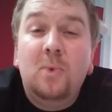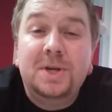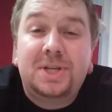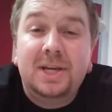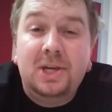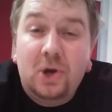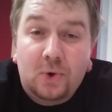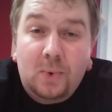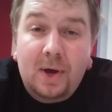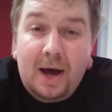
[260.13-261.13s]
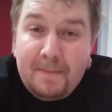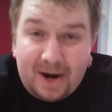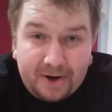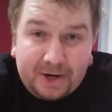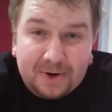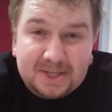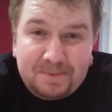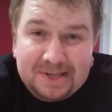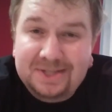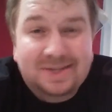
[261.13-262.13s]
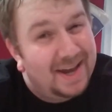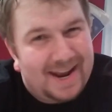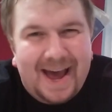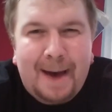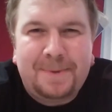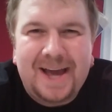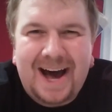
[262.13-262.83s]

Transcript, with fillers: wishing you a Merry Christmas and a Happy